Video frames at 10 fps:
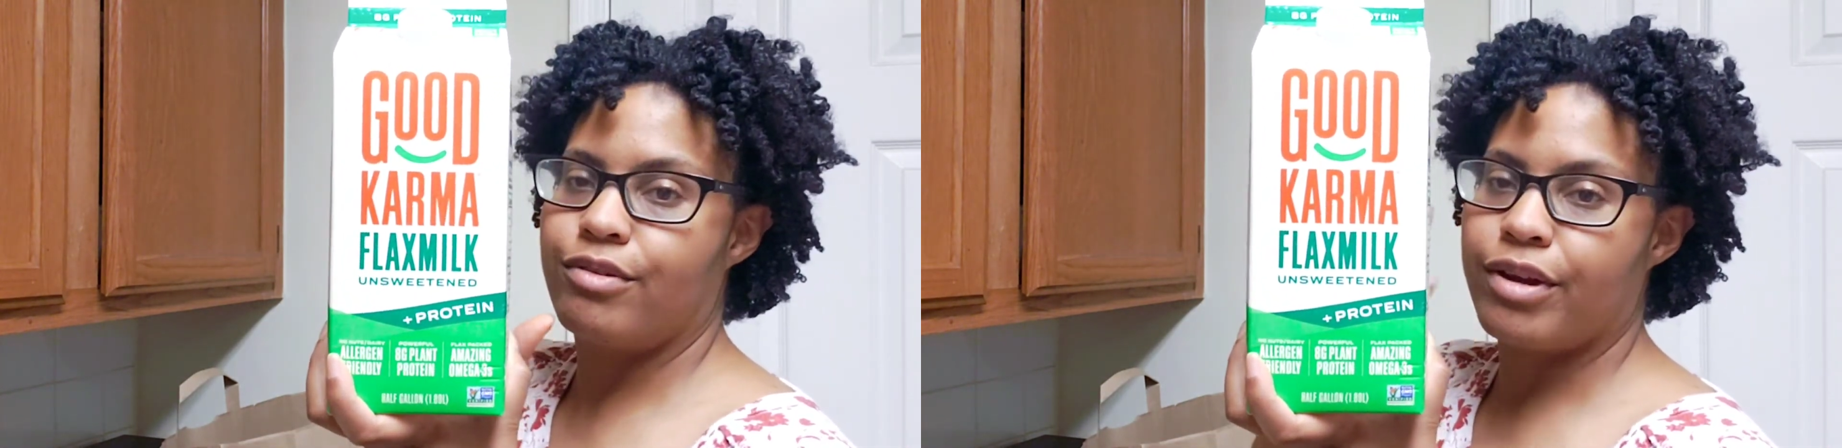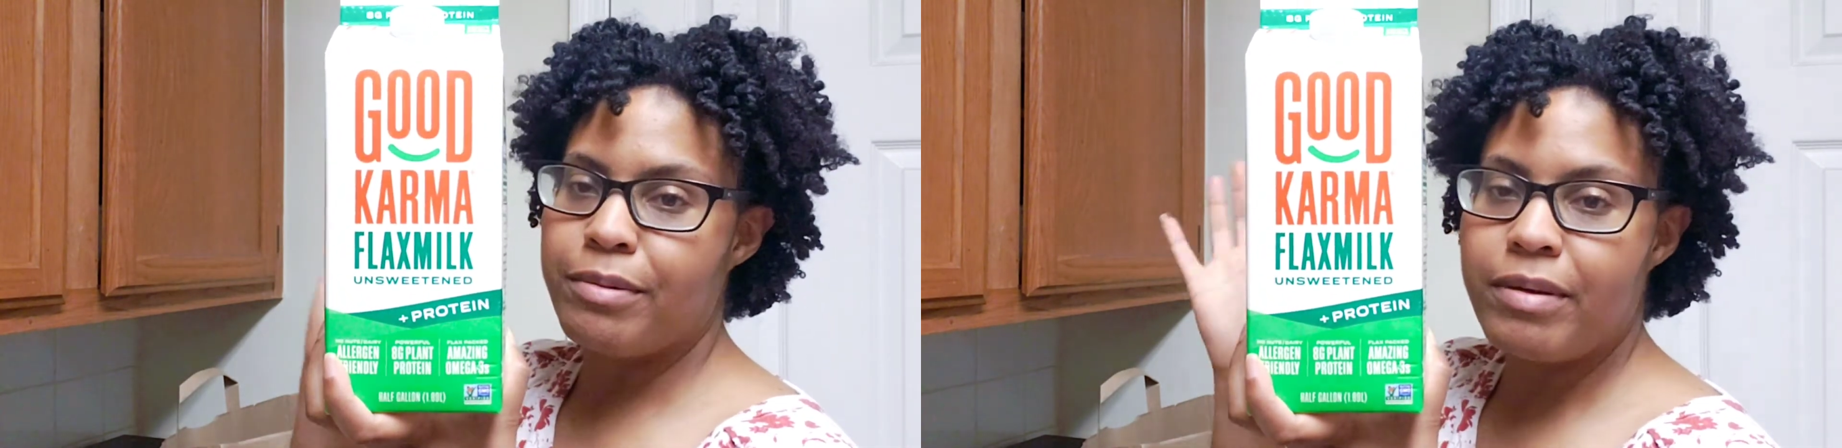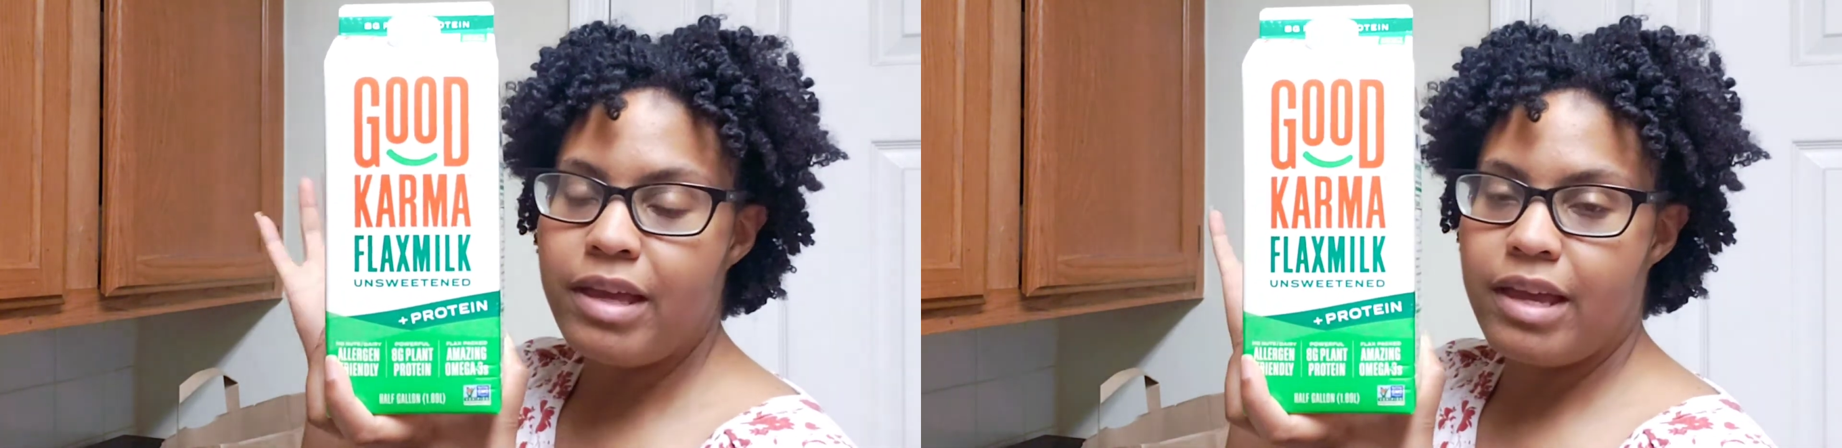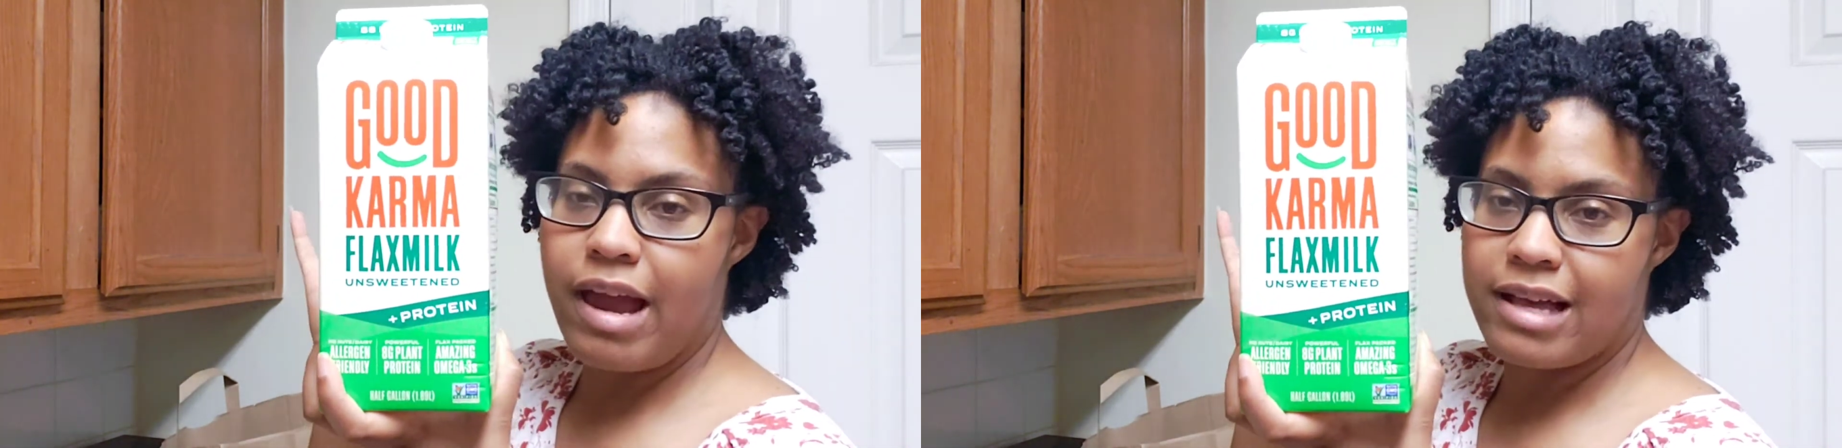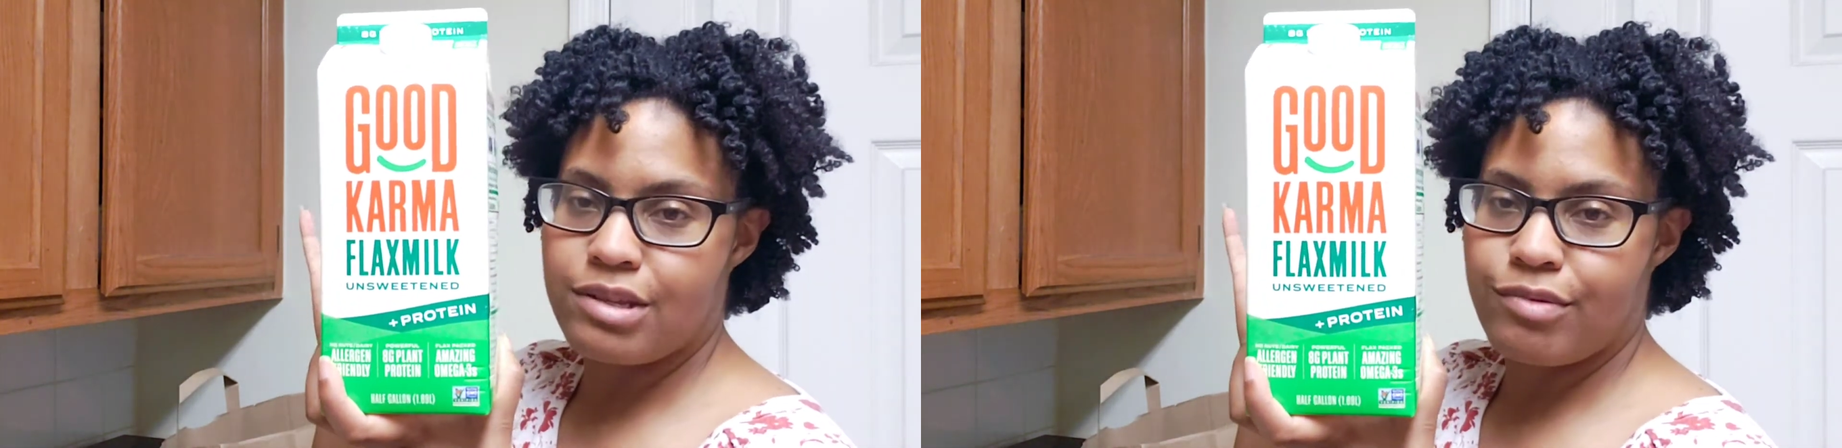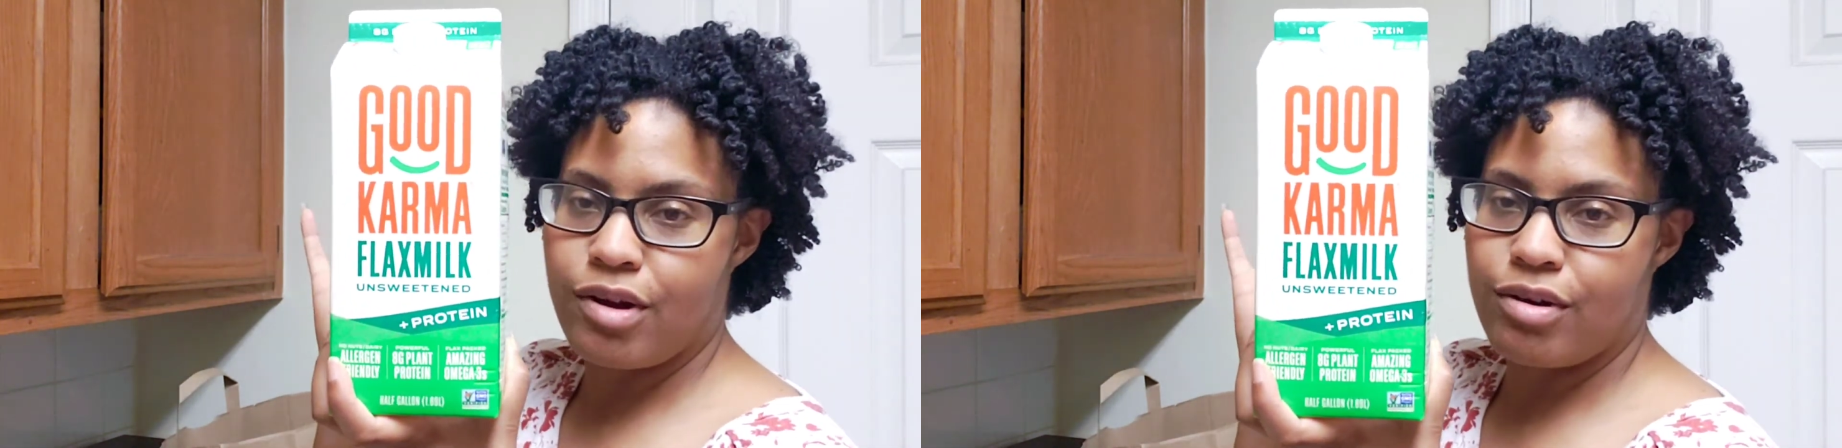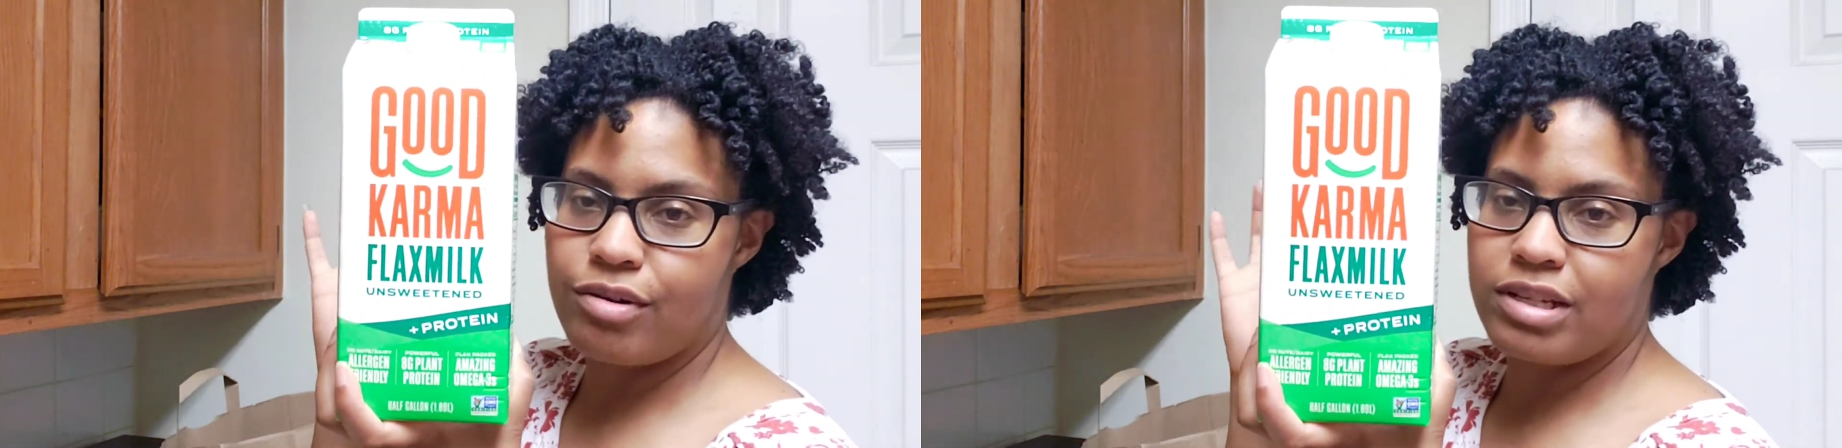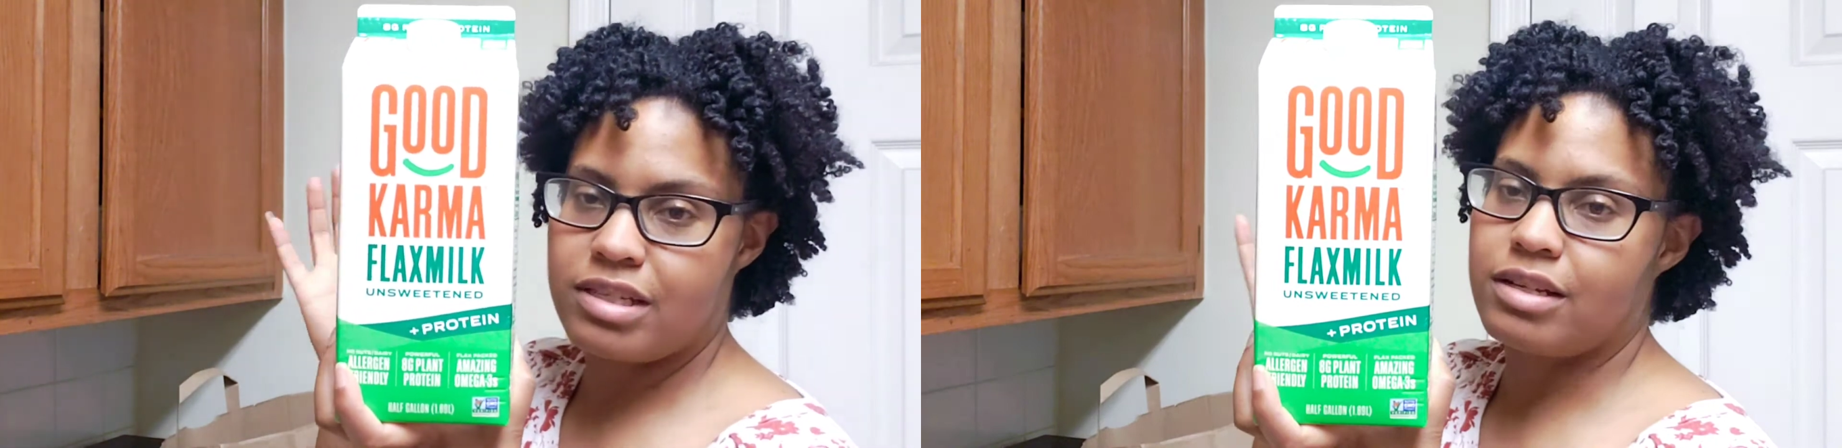green bean casserole
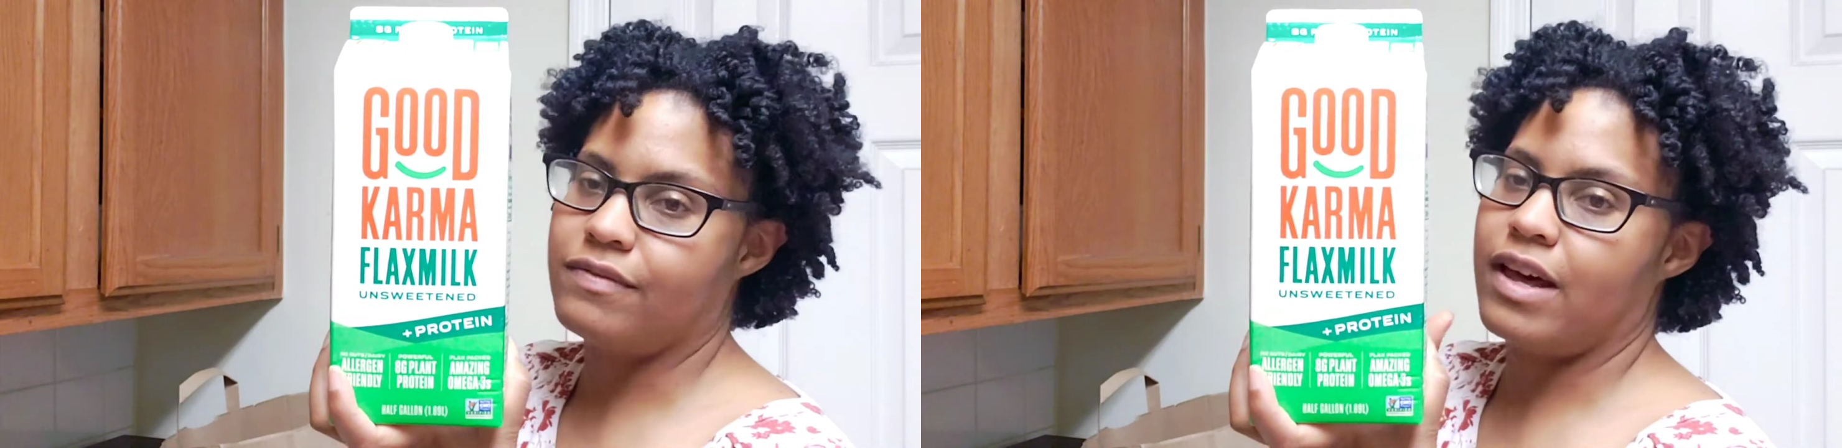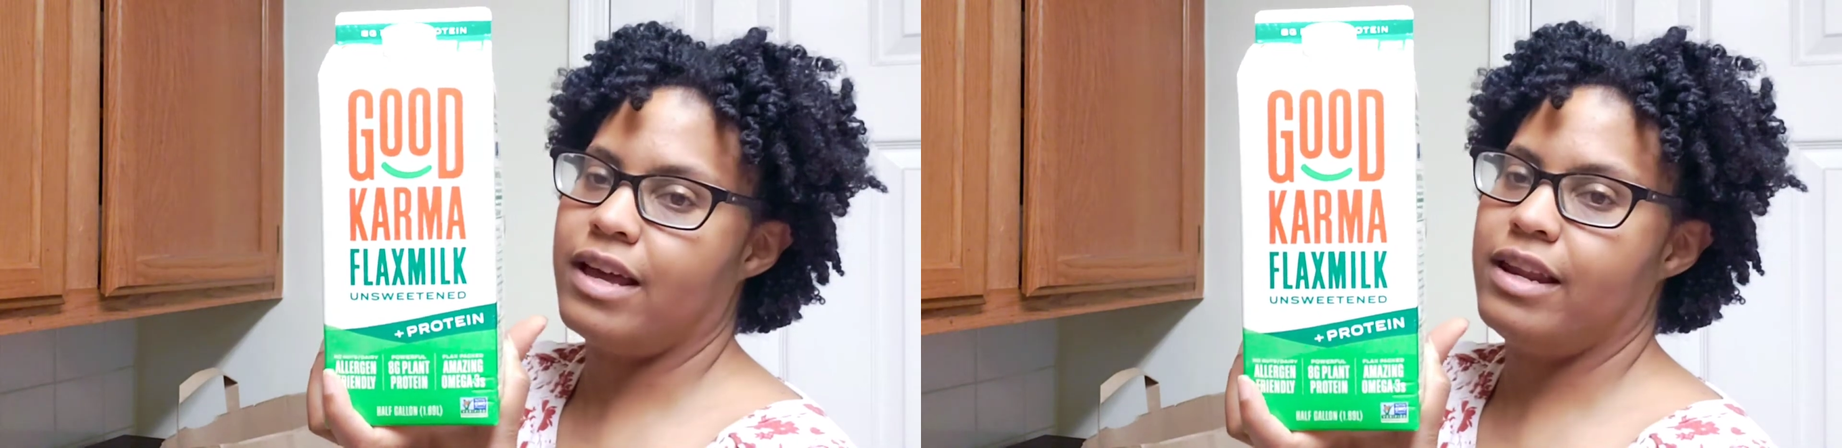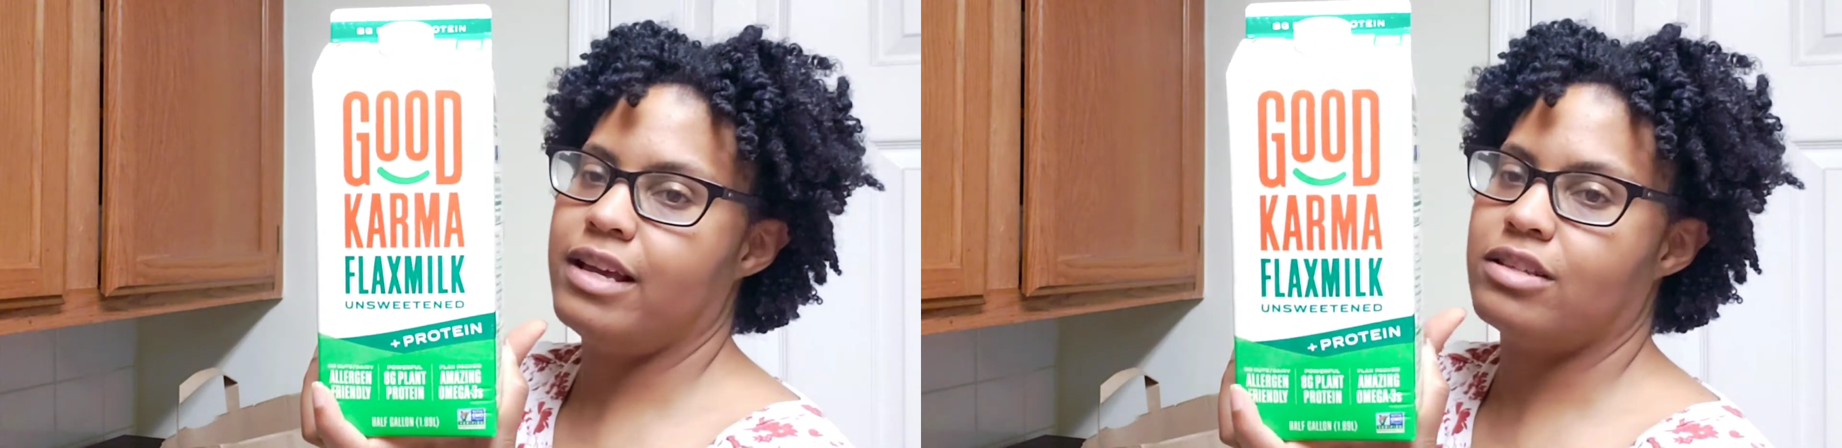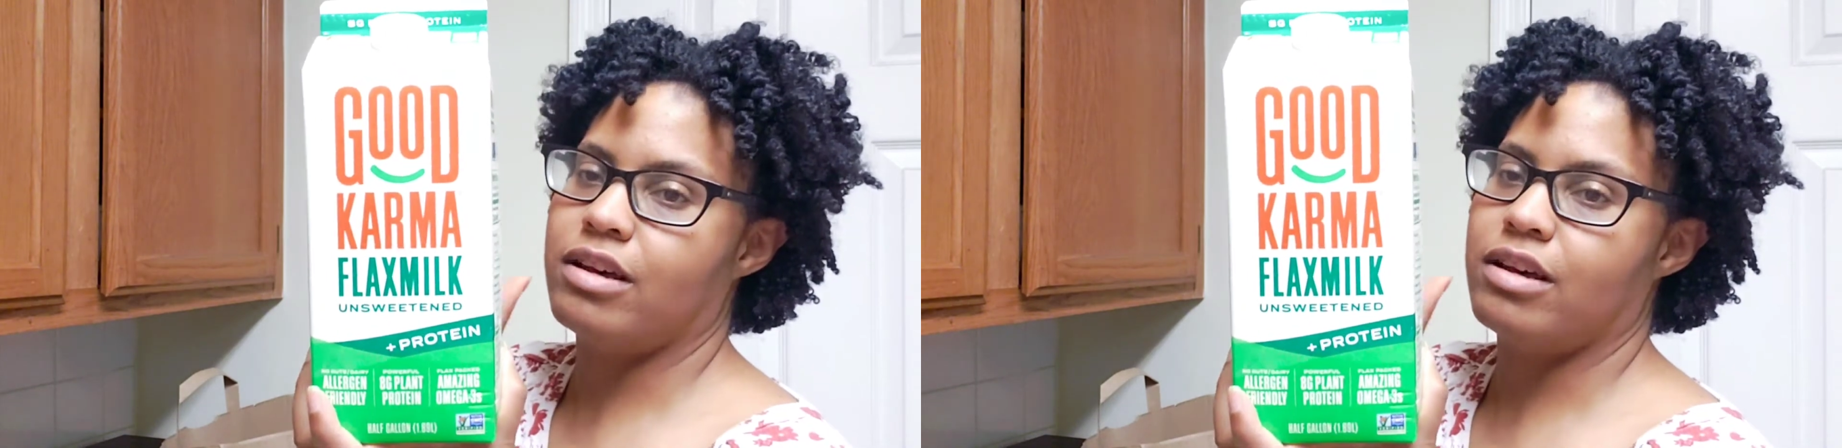and stuff like that.